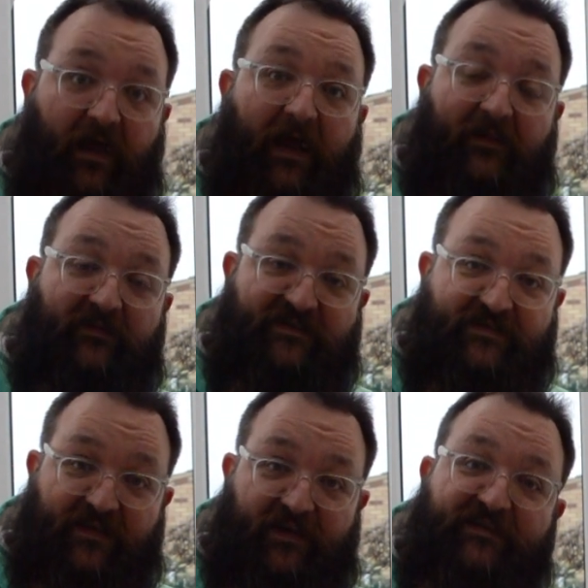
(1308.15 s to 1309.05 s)
and this
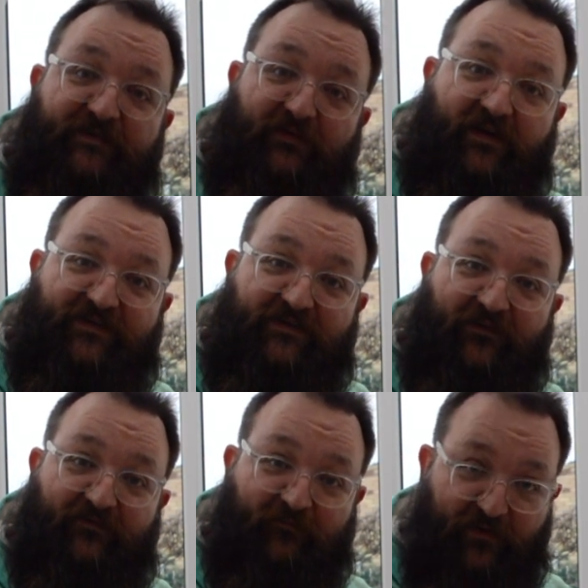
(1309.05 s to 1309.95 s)
is the list price
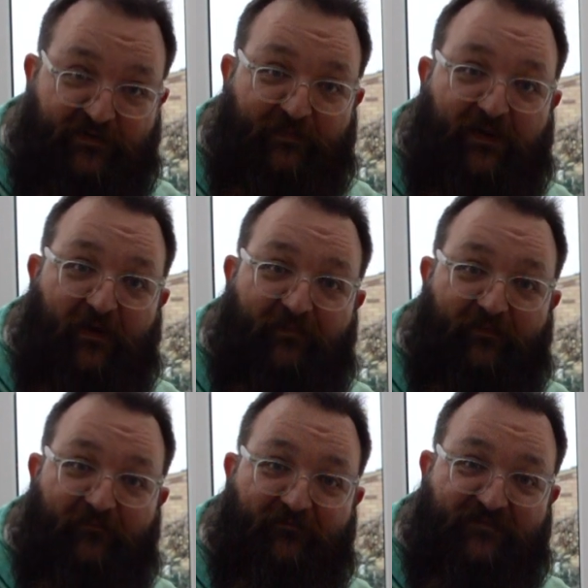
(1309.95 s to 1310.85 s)
of a bridge pickup
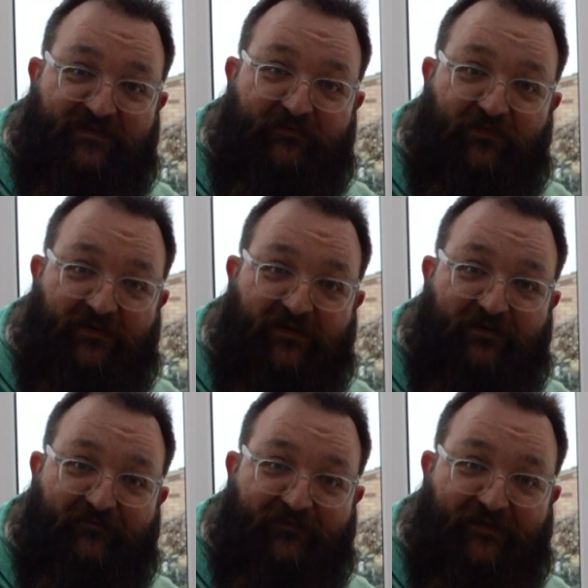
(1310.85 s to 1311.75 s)
Seymour
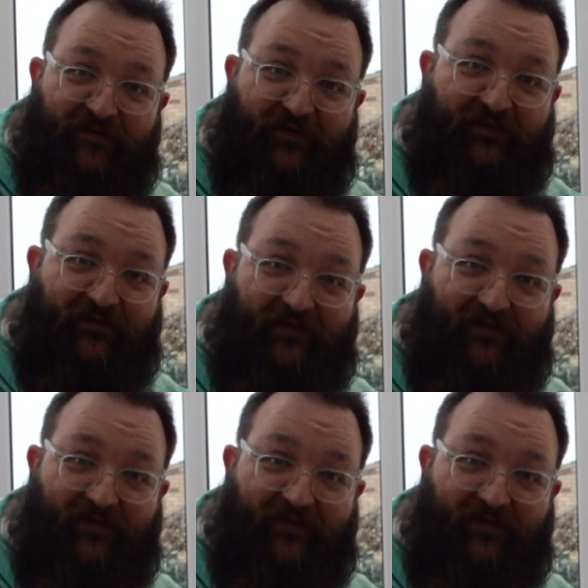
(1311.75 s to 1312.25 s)
Duncan 59.